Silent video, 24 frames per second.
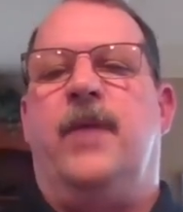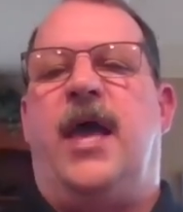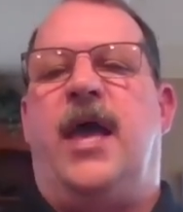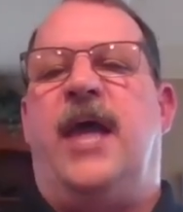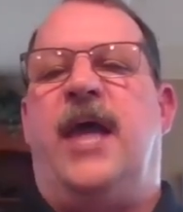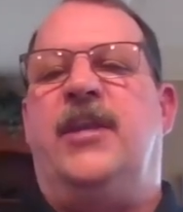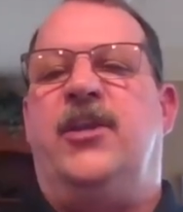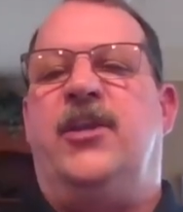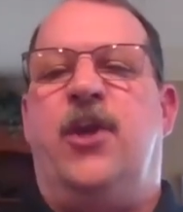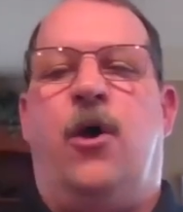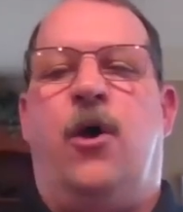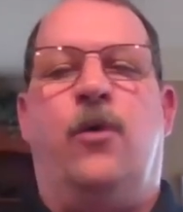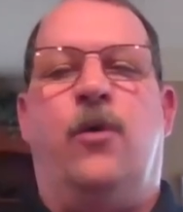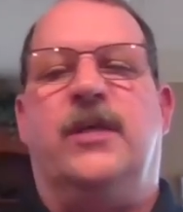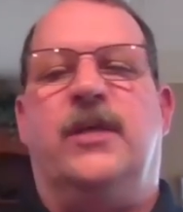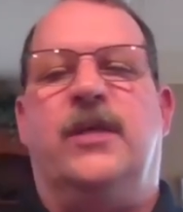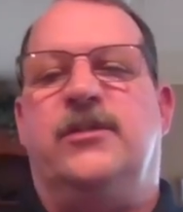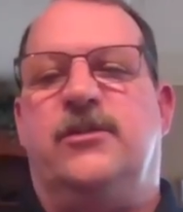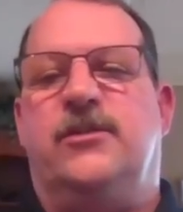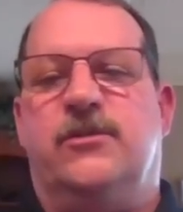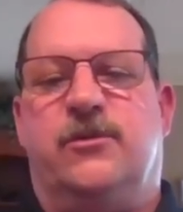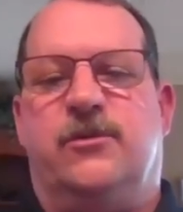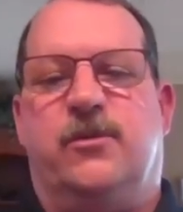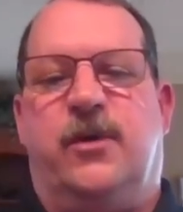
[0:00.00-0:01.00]
had no
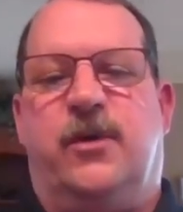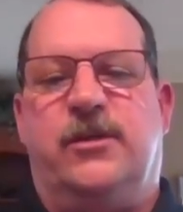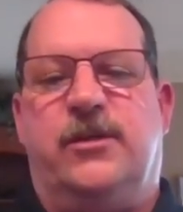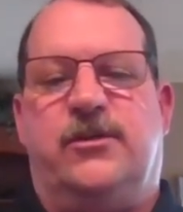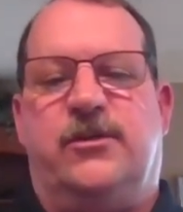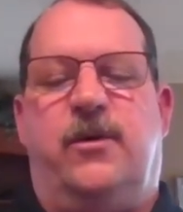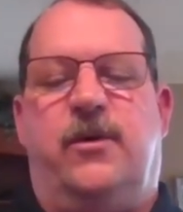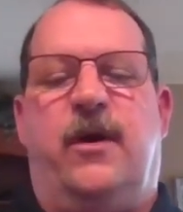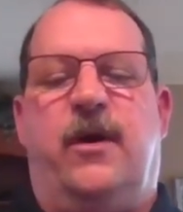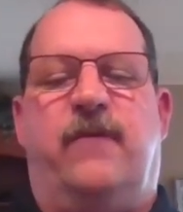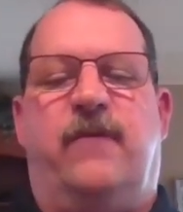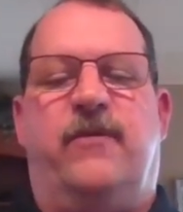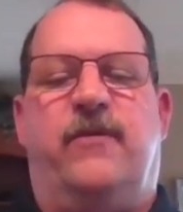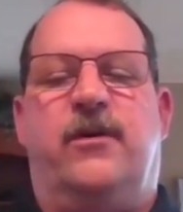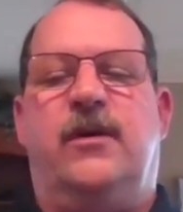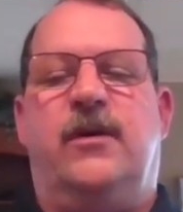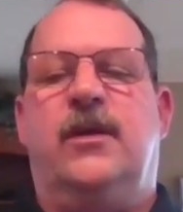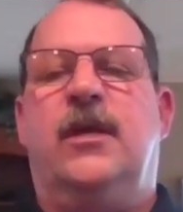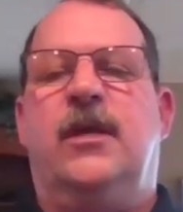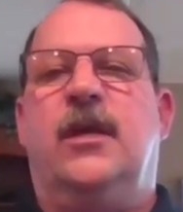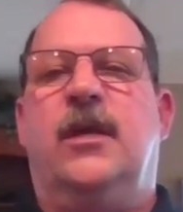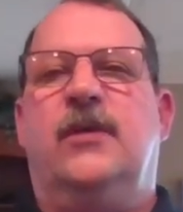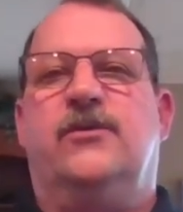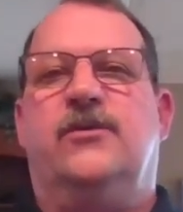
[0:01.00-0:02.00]
issues whatsoever.
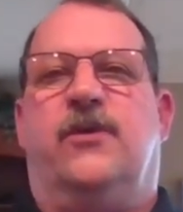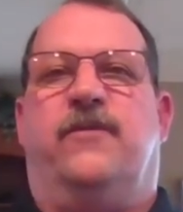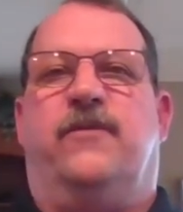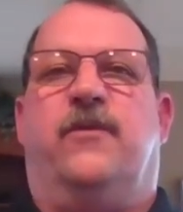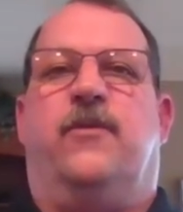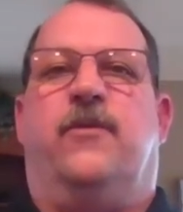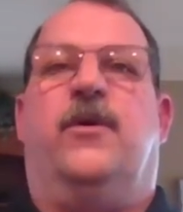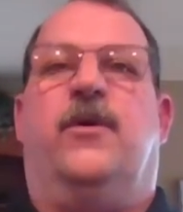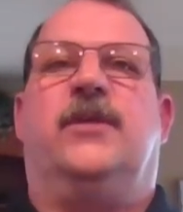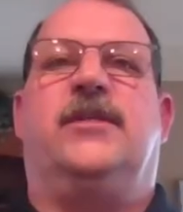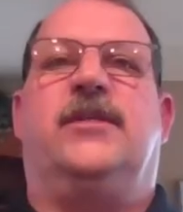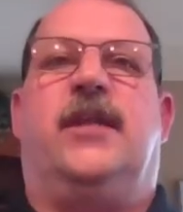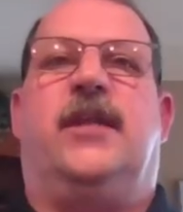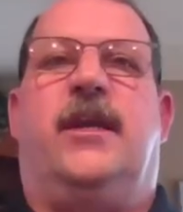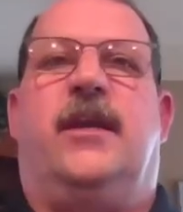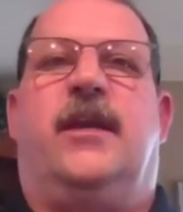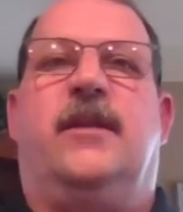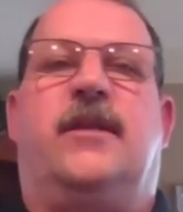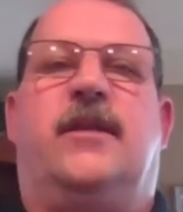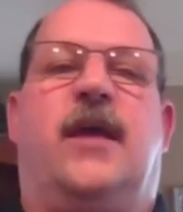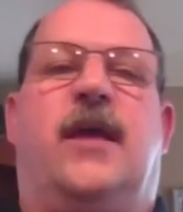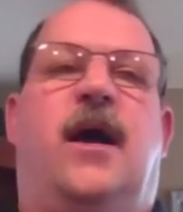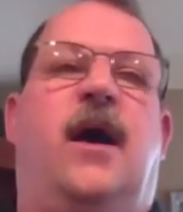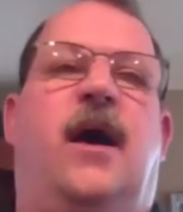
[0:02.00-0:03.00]
So if it wasn't at
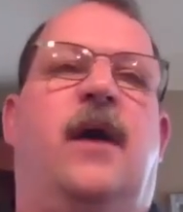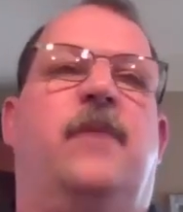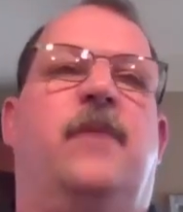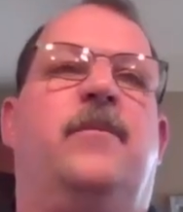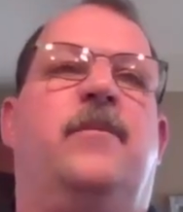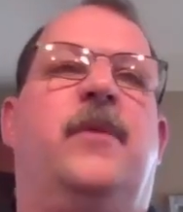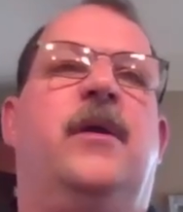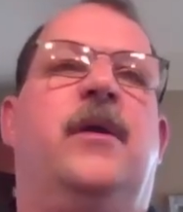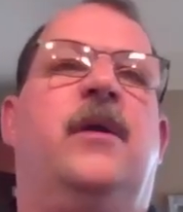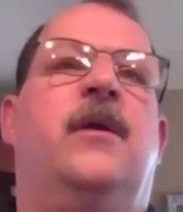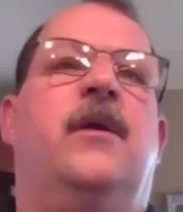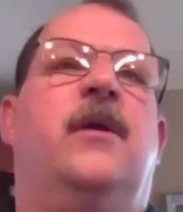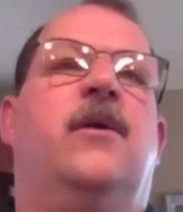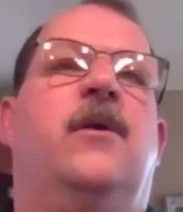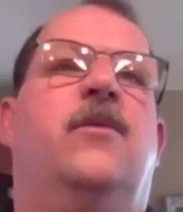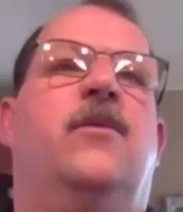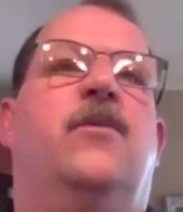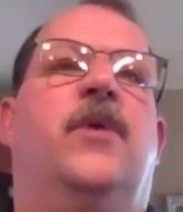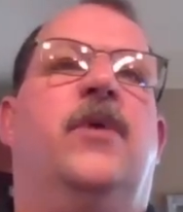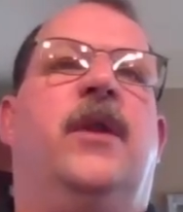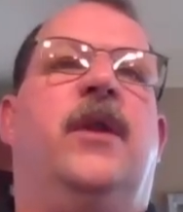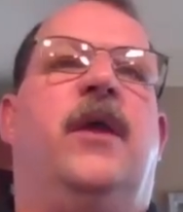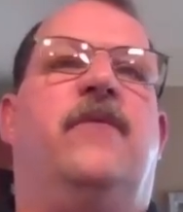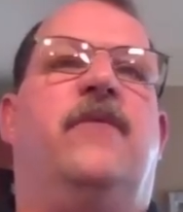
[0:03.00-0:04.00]
a time
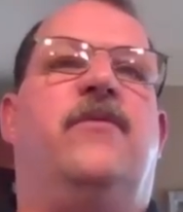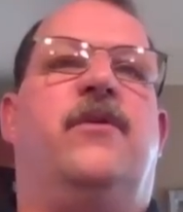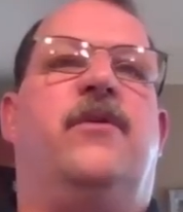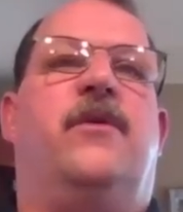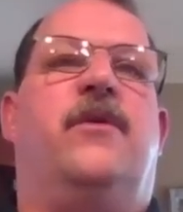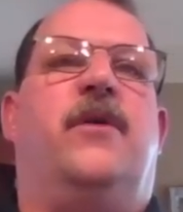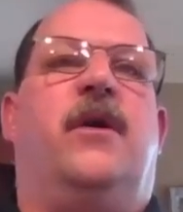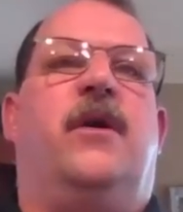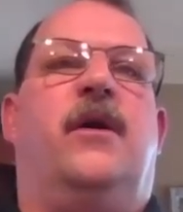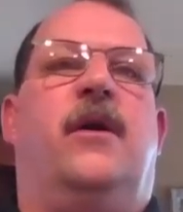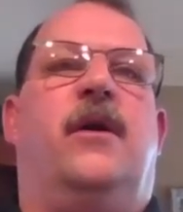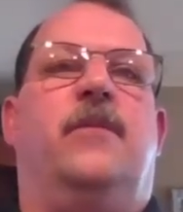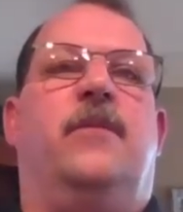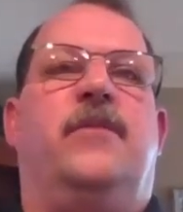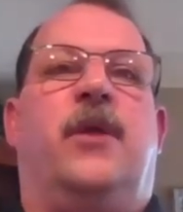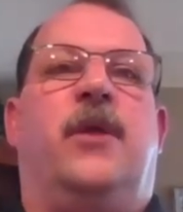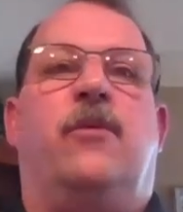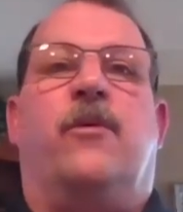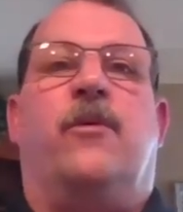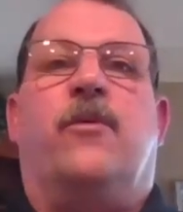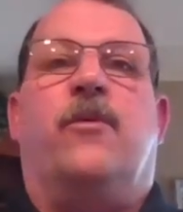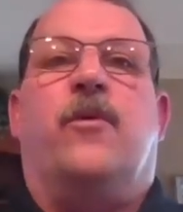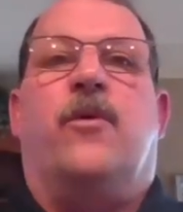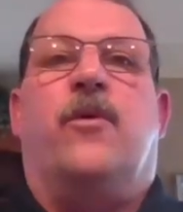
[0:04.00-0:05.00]
whenever they
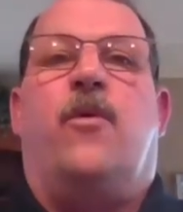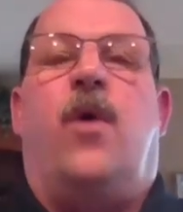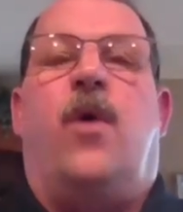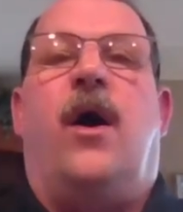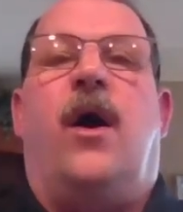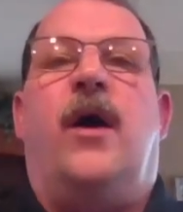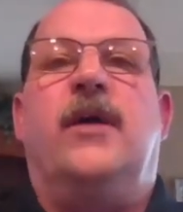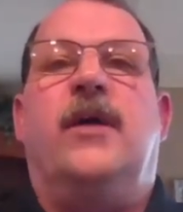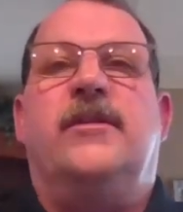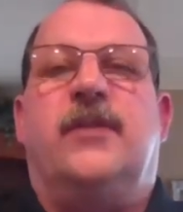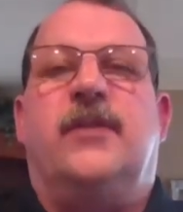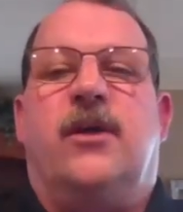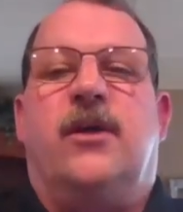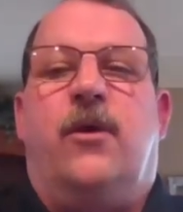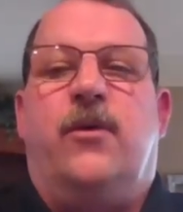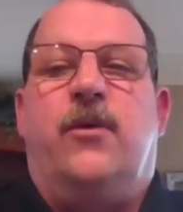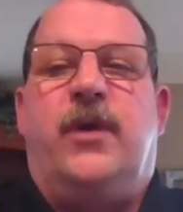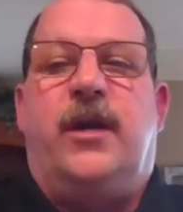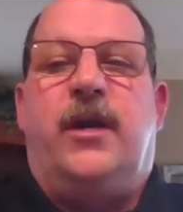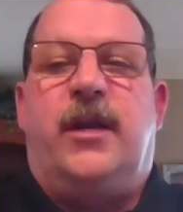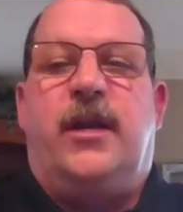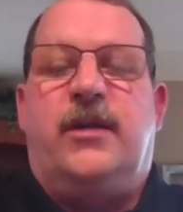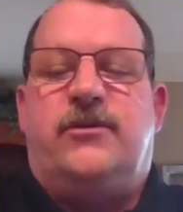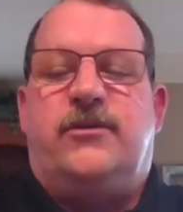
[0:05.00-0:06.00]
were required to go
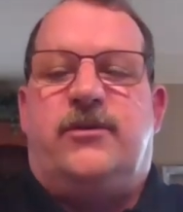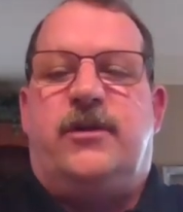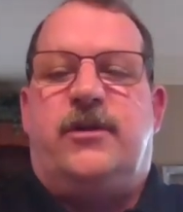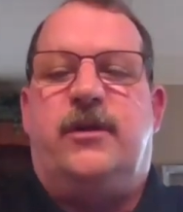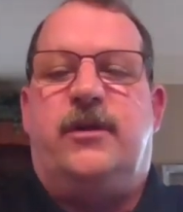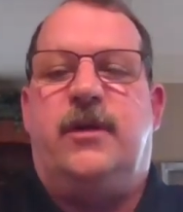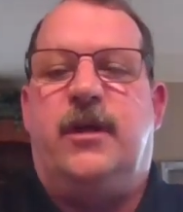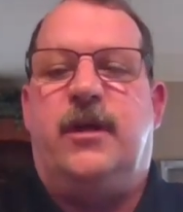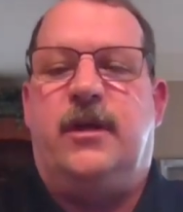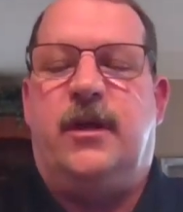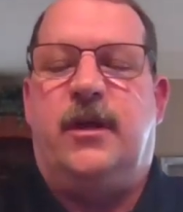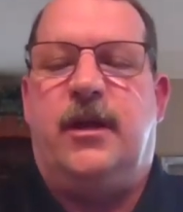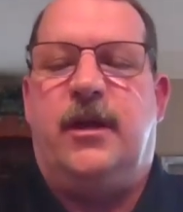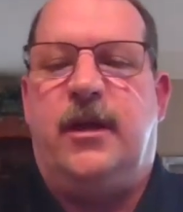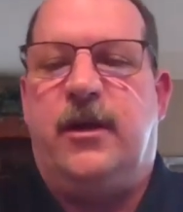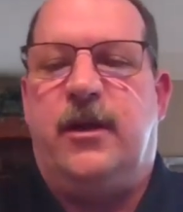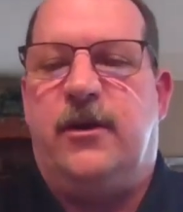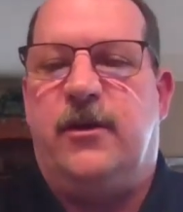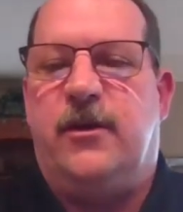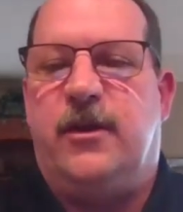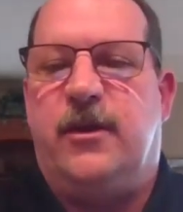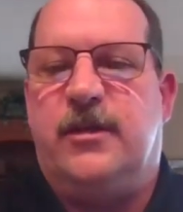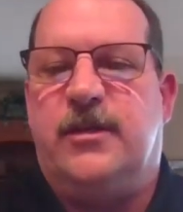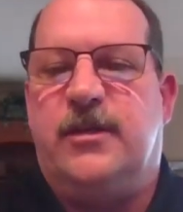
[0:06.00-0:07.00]
in and
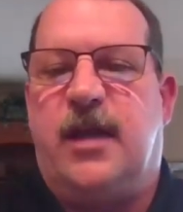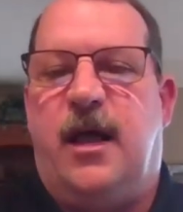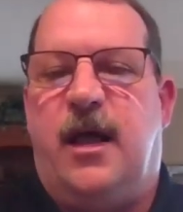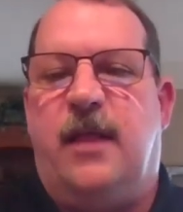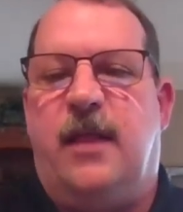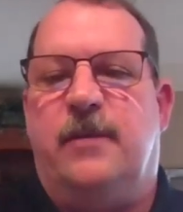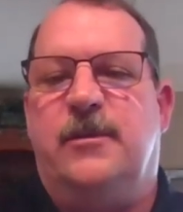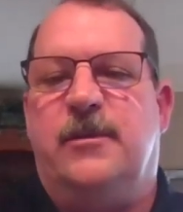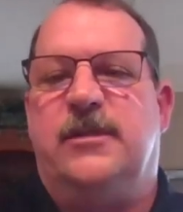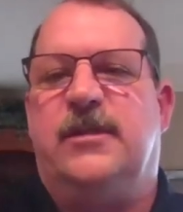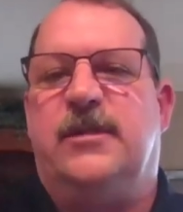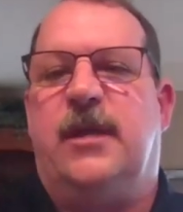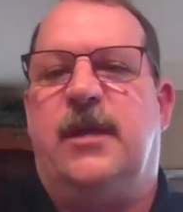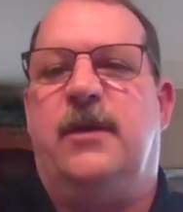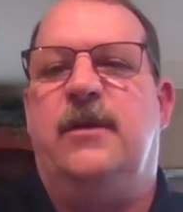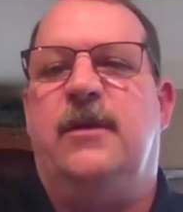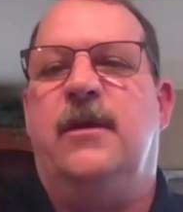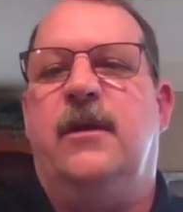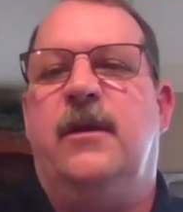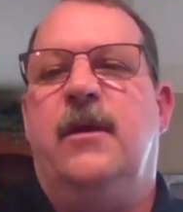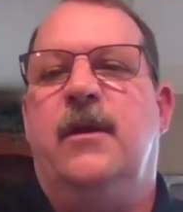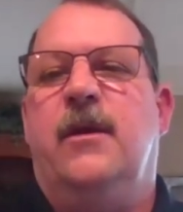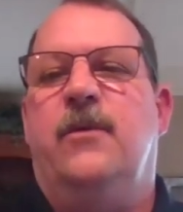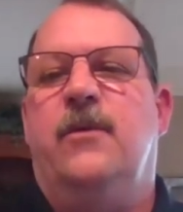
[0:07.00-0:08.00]
enter this column and stay
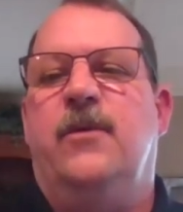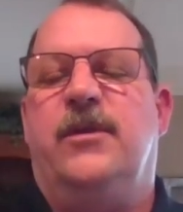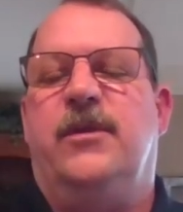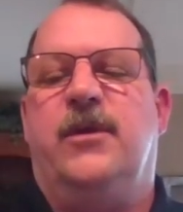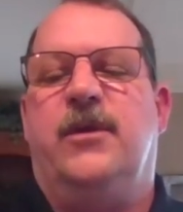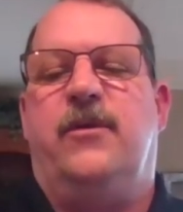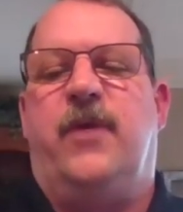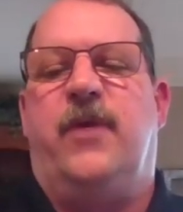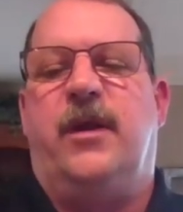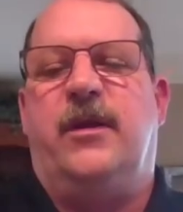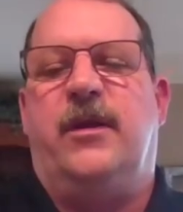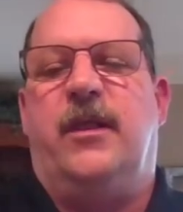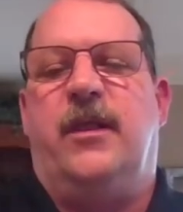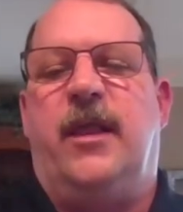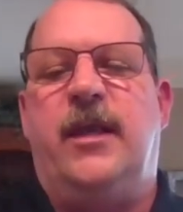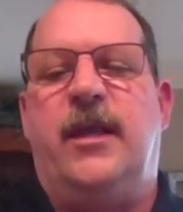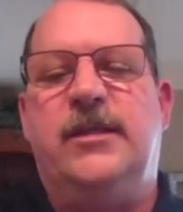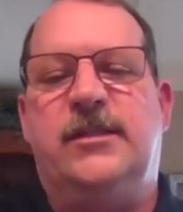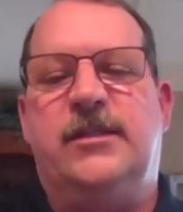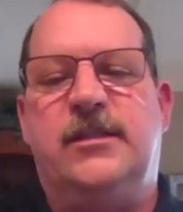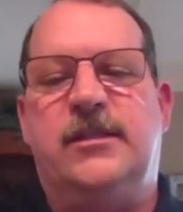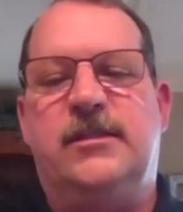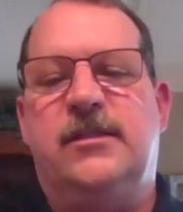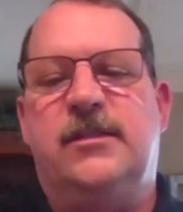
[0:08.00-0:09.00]
within
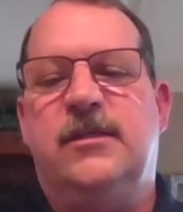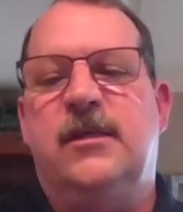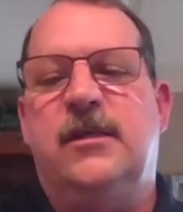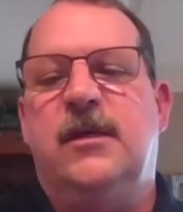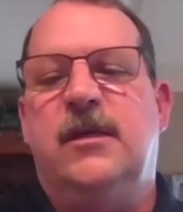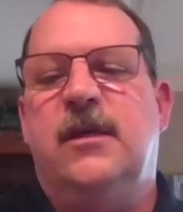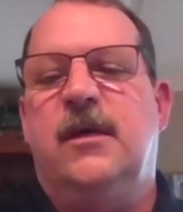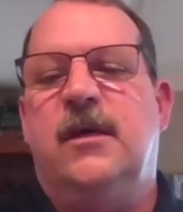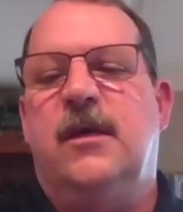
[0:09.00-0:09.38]
regulations,